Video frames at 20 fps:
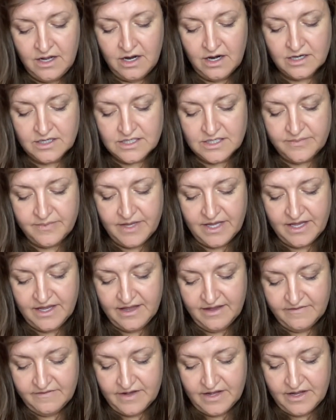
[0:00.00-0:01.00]
are to be
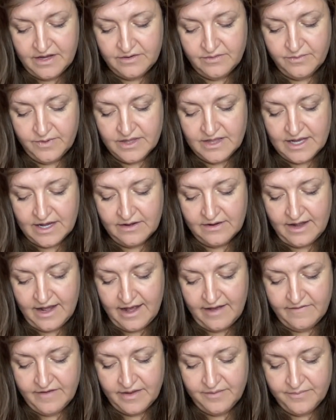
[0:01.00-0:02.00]
given without
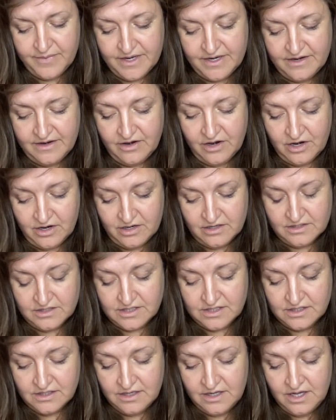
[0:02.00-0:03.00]
having been
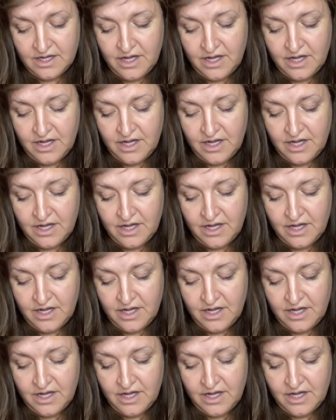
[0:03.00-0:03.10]
earned.